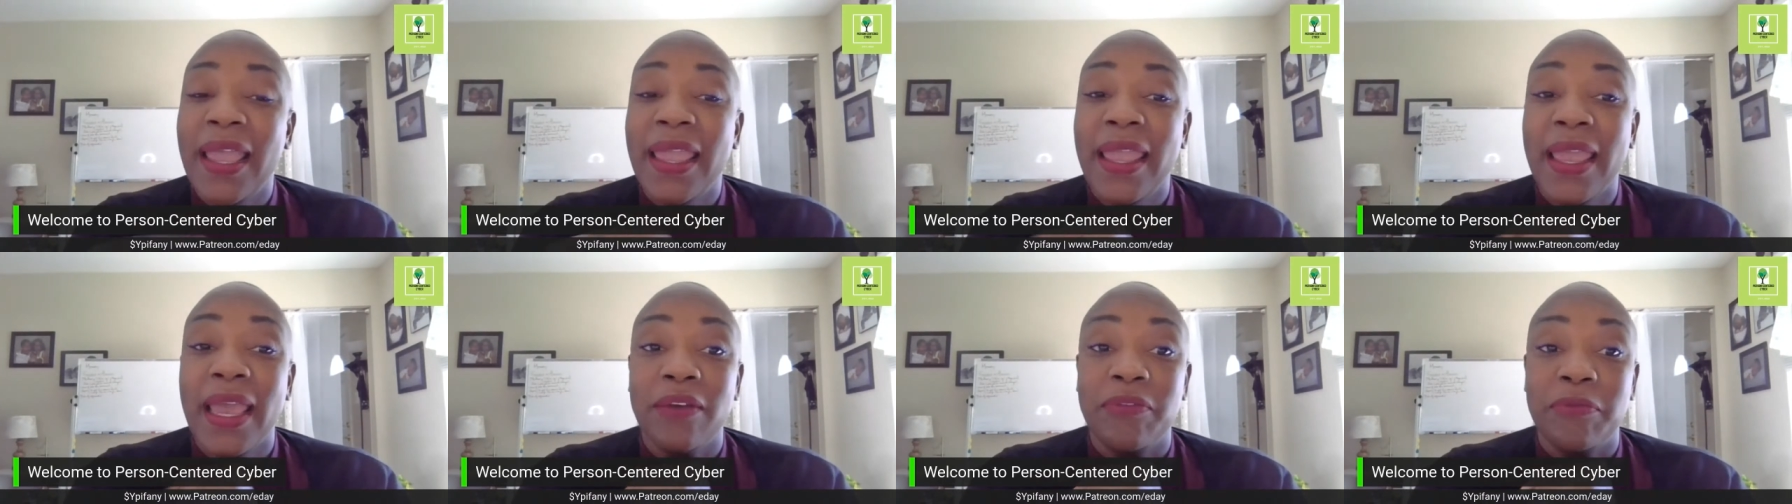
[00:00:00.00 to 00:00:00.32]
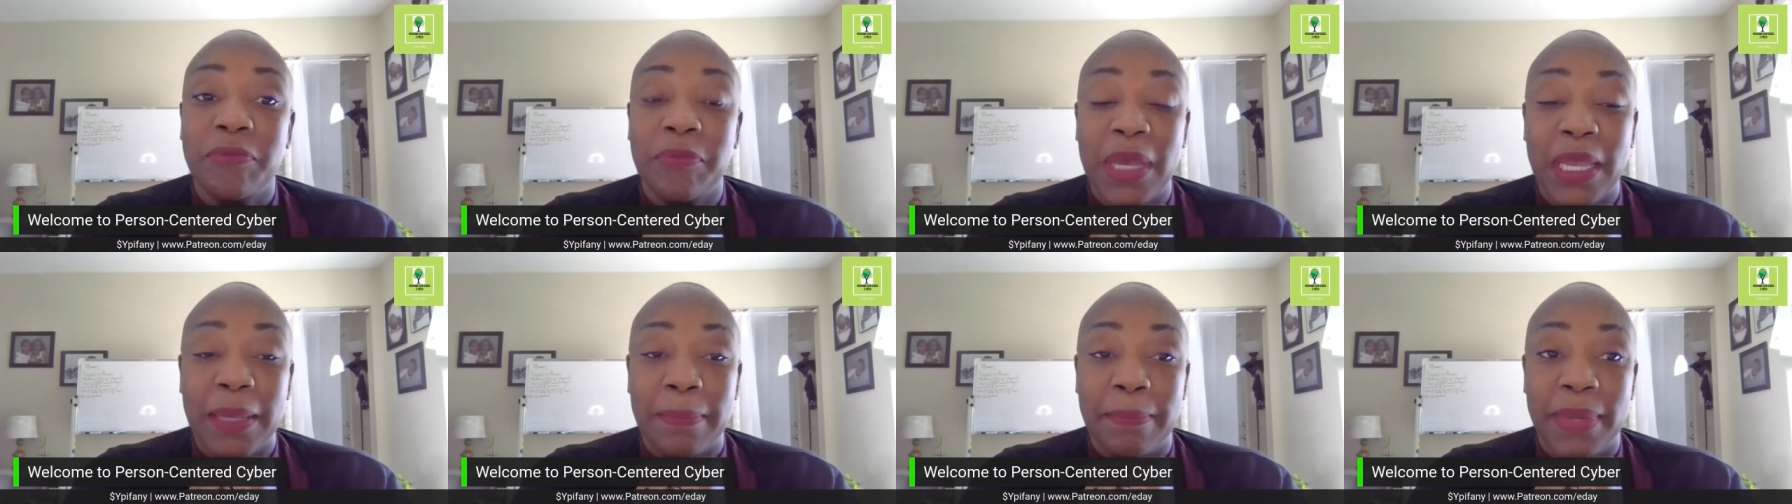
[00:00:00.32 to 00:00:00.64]
have
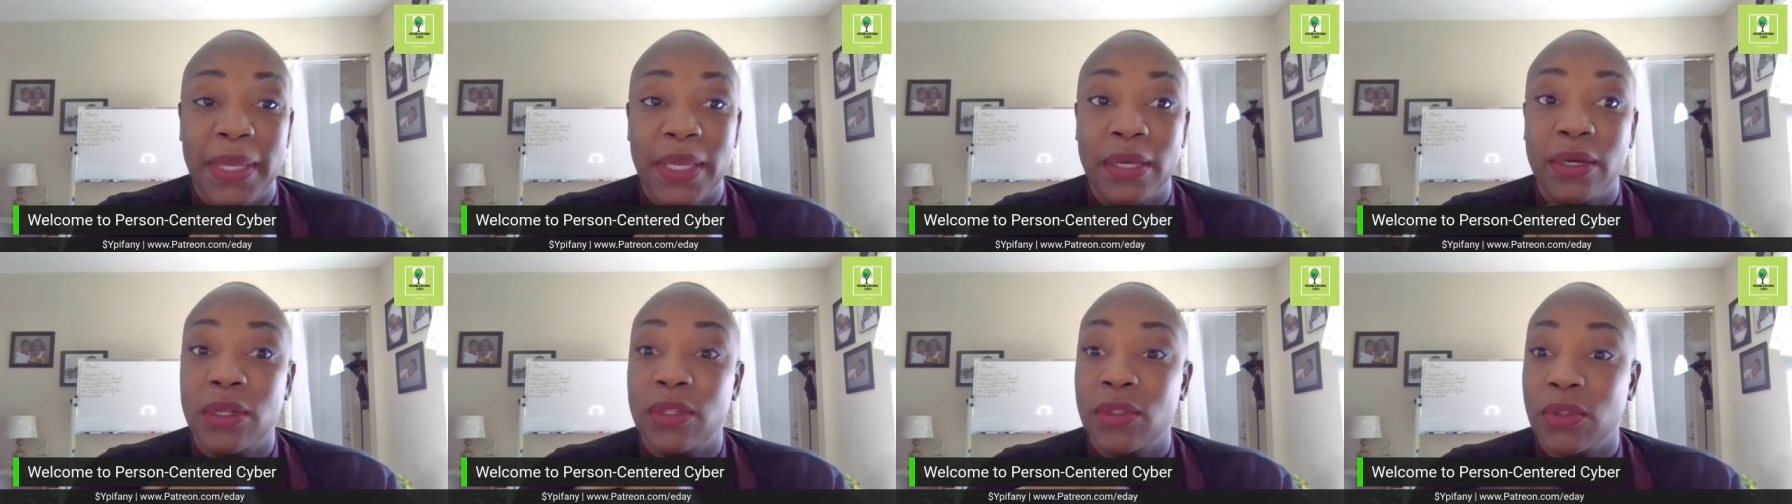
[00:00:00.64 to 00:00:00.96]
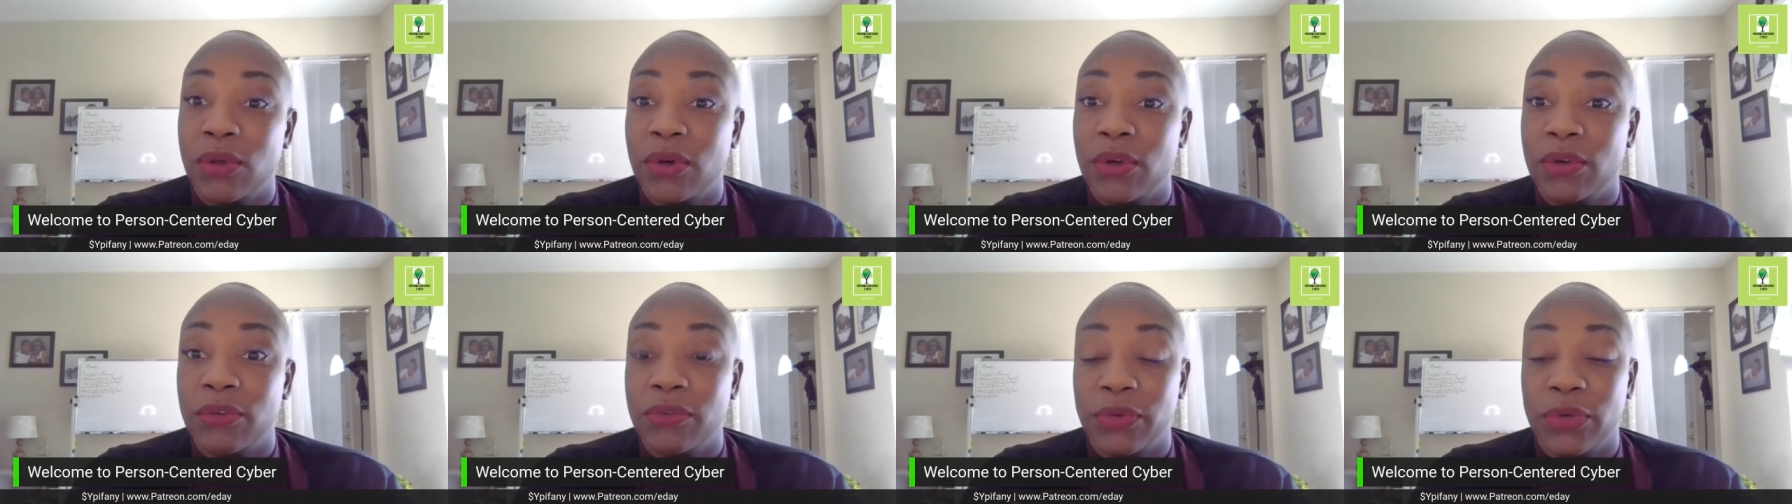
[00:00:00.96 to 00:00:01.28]
my bell
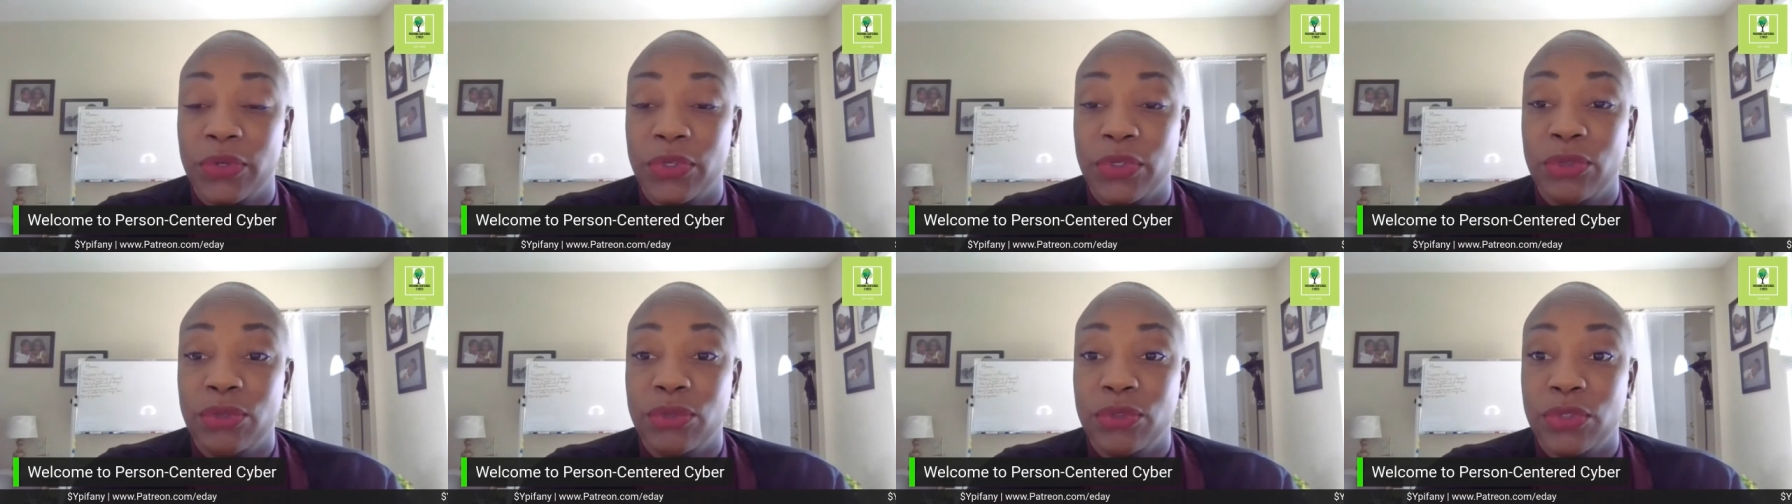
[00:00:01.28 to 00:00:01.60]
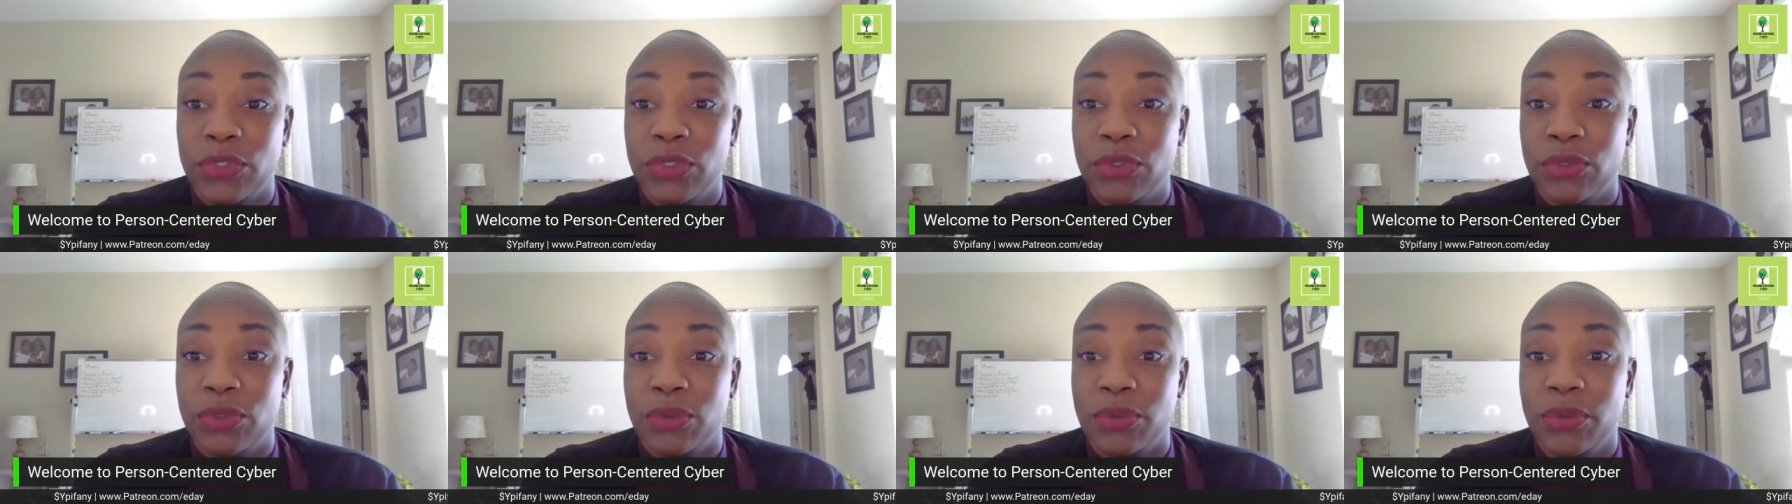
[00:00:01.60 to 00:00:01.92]
on for you
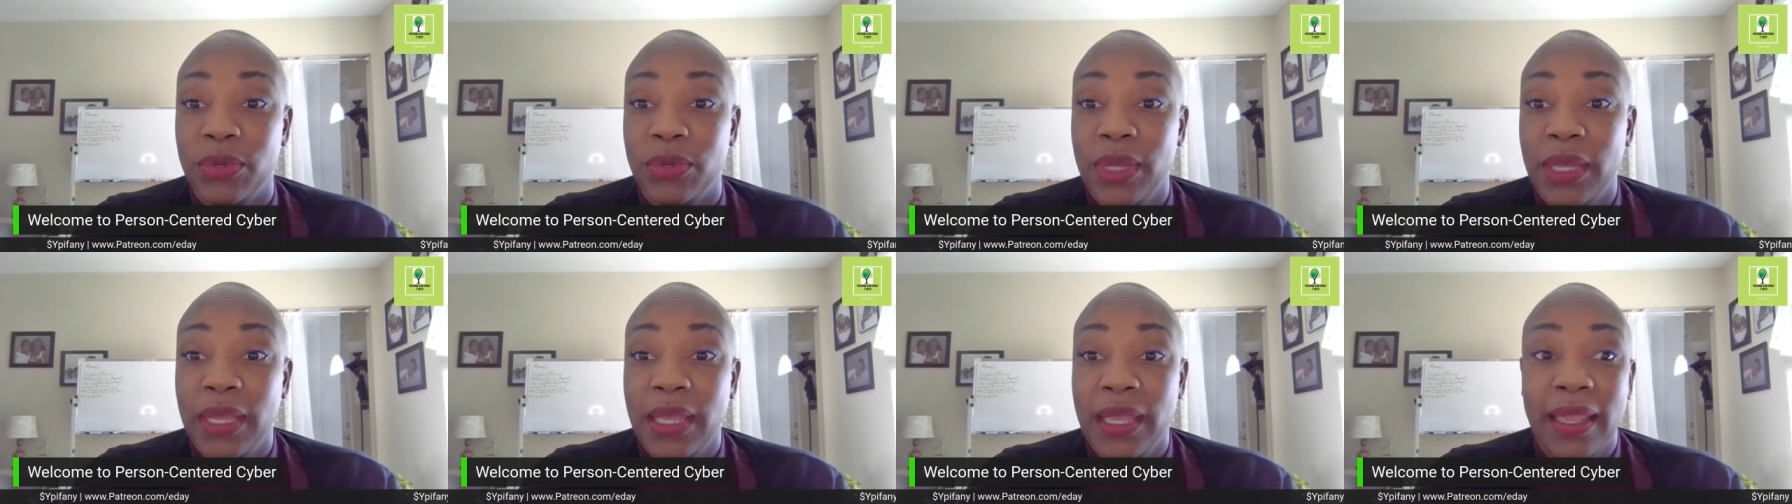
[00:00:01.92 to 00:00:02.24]
too,